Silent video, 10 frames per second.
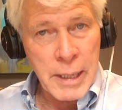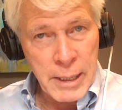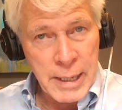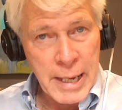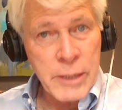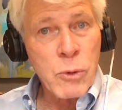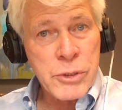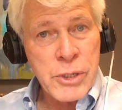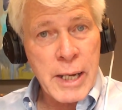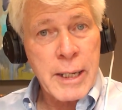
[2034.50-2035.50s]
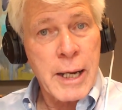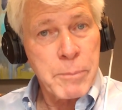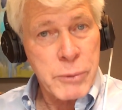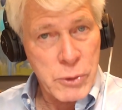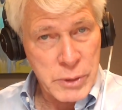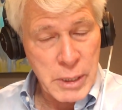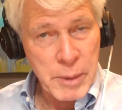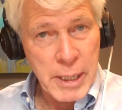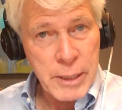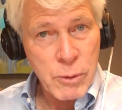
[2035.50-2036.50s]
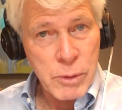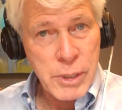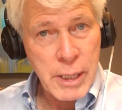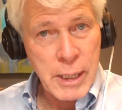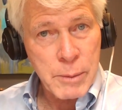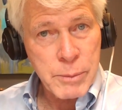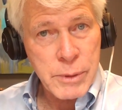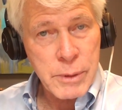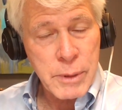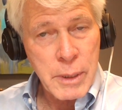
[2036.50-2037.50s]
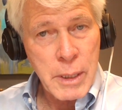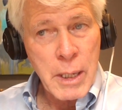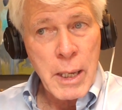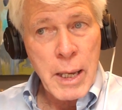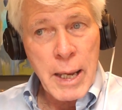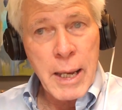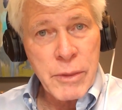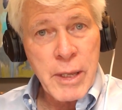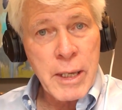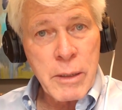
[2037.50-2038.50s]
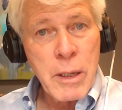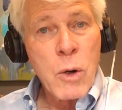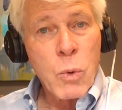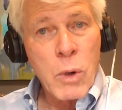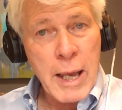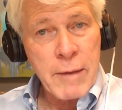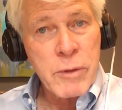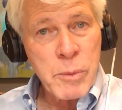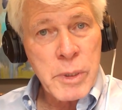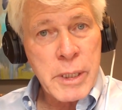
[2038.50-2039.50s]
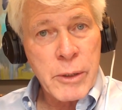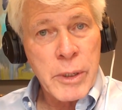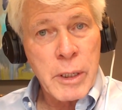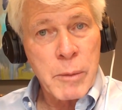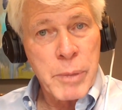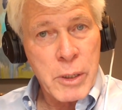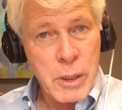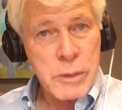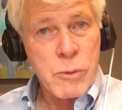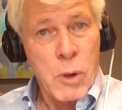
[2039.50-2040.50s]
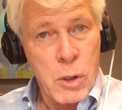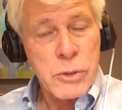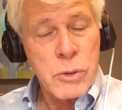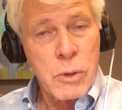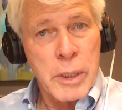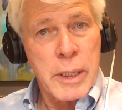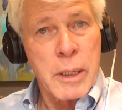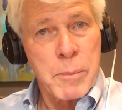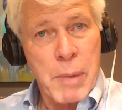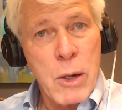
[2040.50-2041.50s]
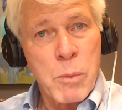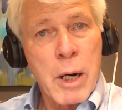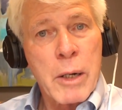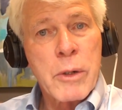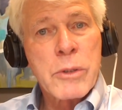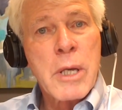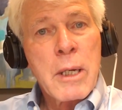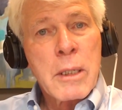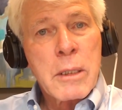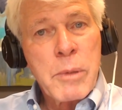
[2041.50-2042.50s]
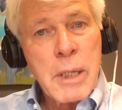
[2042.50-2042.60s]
annual checkups or semi-annual checkups. And then we'll have the material because we're also looking at biomarkers to be